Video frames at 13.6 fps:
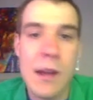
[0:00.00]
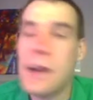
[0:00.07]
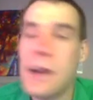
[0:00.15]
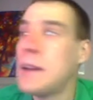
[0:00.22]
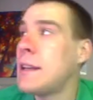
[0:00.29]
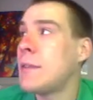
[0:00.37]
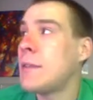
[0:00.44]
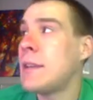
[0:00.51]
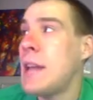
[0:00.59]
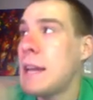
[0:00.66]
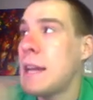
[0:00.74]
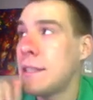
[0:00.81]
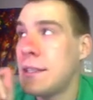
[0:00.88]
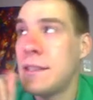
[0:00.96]
Now
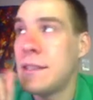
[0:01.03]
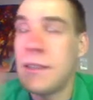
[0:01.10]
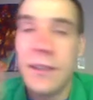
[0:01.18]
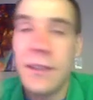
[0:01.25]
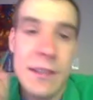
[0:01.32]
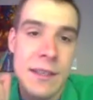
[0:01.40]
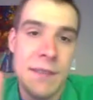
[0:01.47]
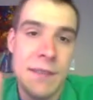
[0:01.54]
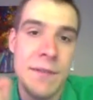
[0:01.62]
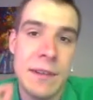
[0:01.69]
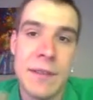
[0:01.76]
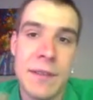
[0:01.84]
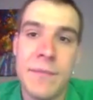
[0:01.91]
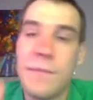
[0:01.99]
gases are
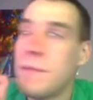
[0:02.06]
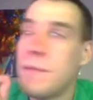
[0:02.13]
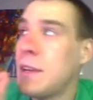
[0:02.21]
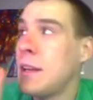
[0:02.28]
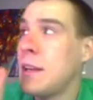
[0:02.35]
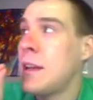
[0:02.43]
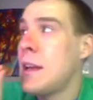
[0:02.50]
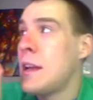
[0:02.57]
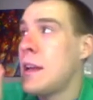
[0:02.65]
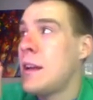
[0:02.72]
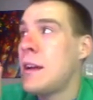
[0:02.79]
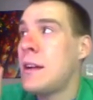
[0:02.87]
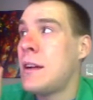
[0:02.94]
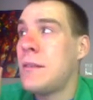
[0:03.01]
different, right?
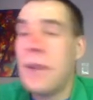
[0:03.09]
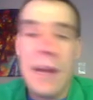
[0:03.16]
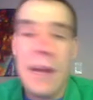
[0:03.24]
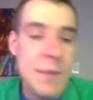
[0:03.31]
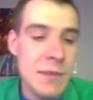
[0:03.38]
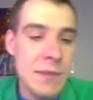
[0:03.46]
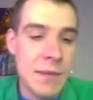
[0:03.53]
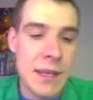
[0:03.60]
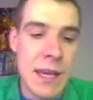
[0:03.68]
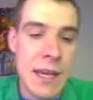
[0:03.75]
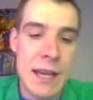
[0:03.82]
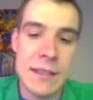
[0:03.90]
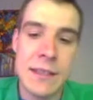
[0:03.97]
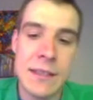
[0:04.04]
What happens with
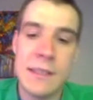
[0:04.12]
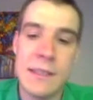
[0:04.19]
gases is